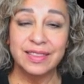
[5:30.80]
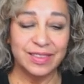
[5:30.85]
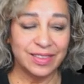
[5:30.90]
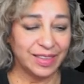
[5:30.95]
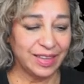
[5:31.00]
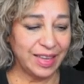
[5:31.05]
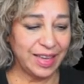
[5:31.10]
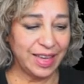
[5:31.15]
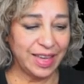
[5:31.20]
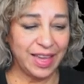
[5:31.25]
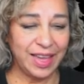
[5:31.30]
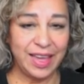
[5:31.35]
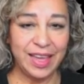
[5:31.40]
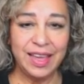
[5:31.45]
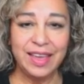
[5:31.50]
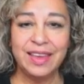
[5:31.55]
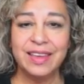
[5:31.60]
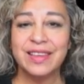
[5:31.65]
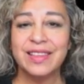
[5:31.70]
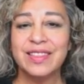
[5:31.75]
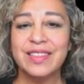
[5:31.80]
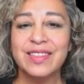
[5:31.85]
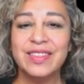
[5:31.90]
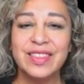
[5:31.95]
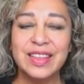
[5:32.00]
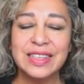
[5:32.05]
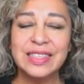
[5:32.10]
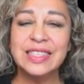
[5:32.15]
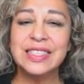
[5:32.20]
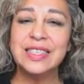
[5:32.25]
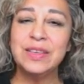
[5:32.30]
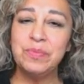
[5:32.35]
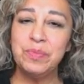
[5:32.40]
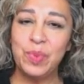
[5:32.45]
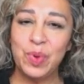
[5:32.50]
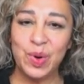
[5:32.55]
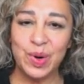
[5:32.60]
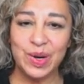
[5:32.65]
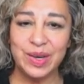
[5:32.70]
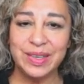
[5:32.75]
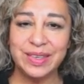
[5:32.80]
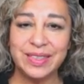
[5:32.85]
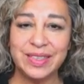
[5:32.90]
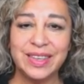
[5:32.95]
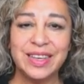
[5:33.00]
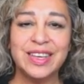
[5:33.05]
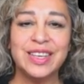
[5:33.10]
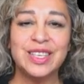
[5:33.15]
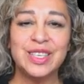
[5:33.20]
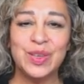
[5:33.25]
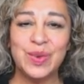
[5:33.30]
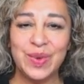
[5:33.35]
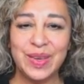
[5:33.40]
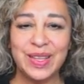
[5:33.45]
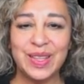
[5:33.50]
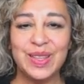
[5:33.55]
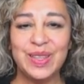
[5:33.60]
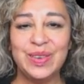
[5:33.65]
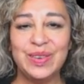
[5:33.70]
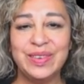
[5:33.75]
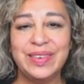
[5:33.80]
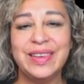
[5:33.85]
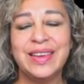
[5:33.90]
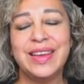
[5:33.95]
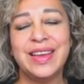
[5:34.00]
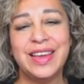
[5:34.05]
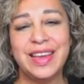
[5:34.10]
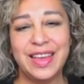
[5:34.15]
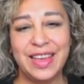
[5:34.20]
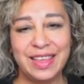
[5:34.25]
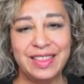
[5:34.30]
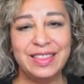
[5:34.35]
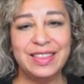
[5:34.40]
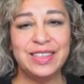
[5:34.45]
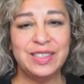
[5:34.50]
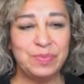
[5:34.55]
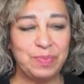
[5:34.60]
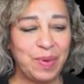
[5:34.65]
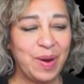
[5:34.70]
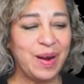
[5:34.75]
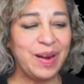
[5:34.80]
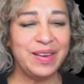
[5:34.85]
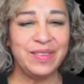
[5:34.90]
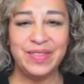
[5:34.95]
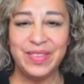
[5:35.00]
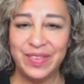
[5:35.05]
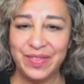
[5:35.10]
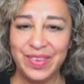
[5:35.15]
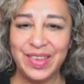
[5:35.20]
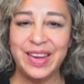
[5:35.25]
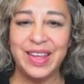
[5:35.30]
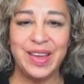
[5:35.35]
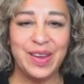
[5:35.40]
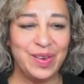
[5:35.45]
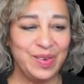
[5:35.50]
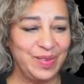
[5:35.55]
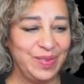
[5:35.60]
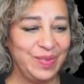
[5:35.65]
Okay. This is important to include in this part of the video.